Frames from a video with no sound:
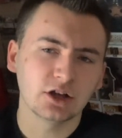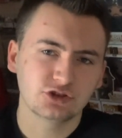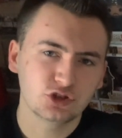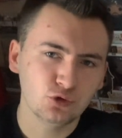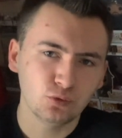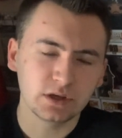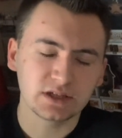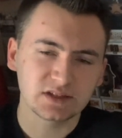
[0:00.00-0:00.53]

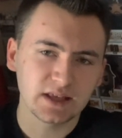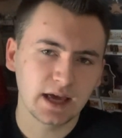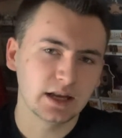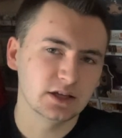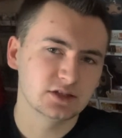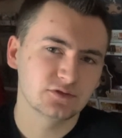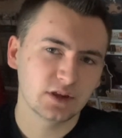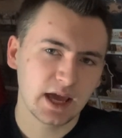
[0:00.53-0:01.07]
2 weeks that
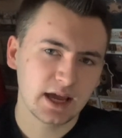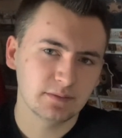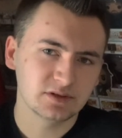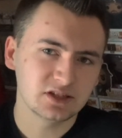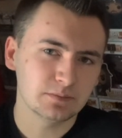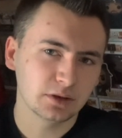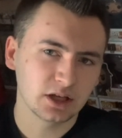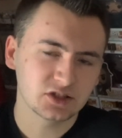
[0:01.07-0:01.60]
is, for the
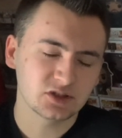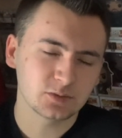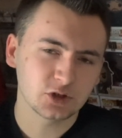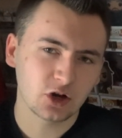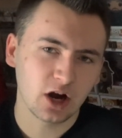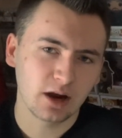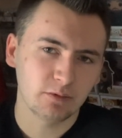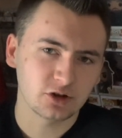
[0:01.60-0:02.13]
AMC Plus
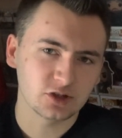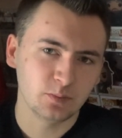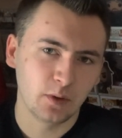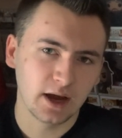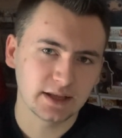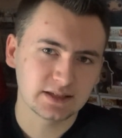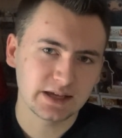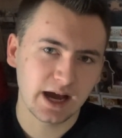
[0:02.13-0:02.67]
subscribers,
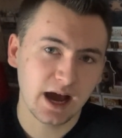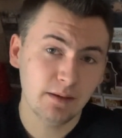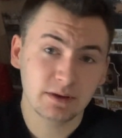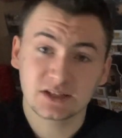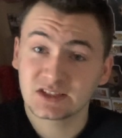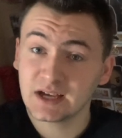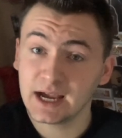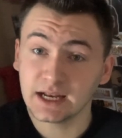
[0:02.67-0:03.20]
but I'm
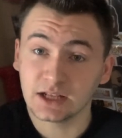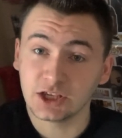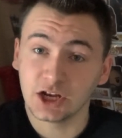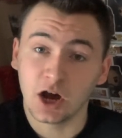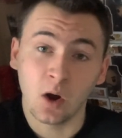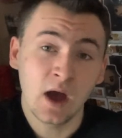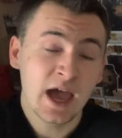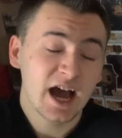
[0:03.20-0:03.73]
excited, you
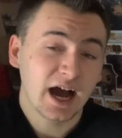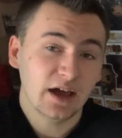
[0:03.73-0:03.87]
know.